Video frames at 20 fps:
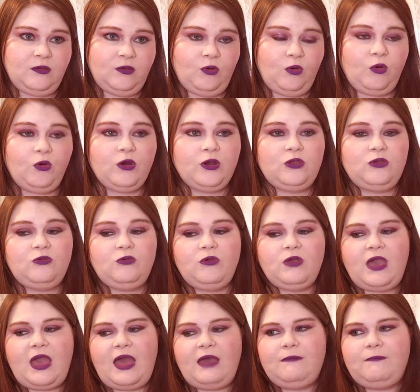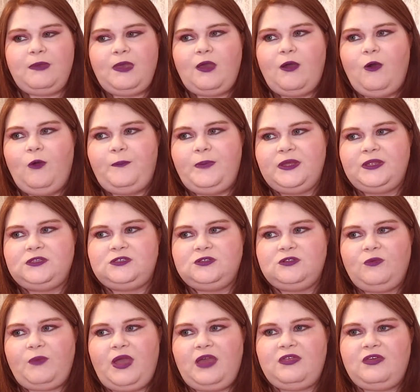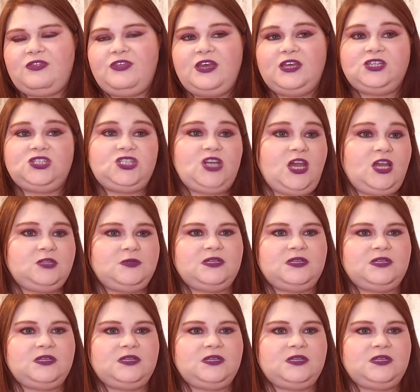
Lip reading: or you can be open to the way that things change,